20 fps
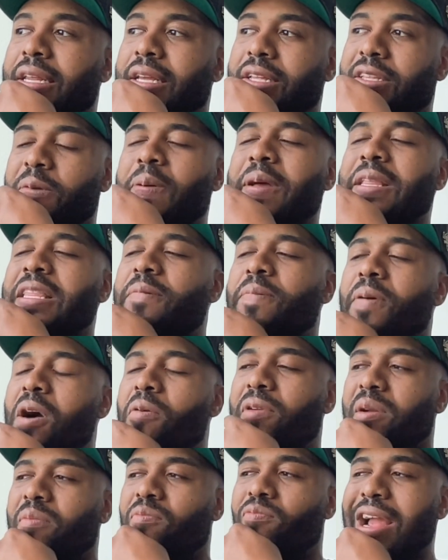depending upon
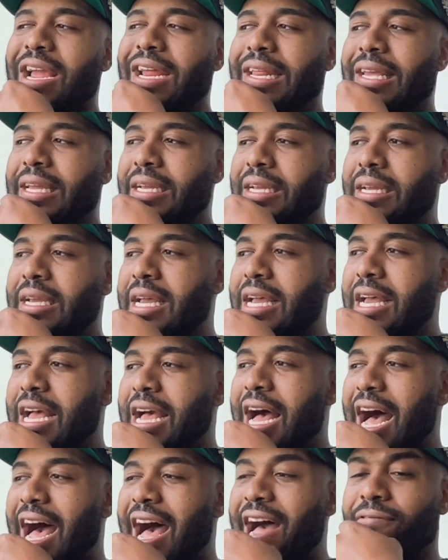what I'm writing,
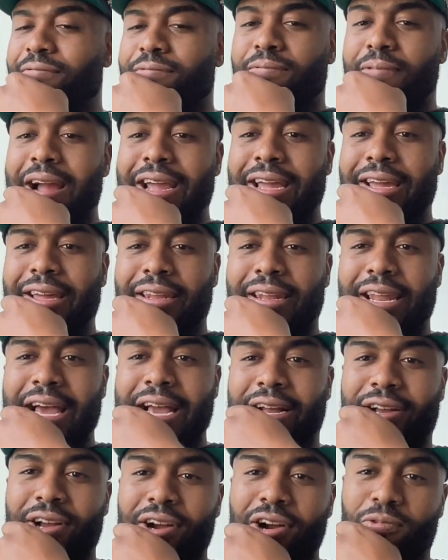I write like a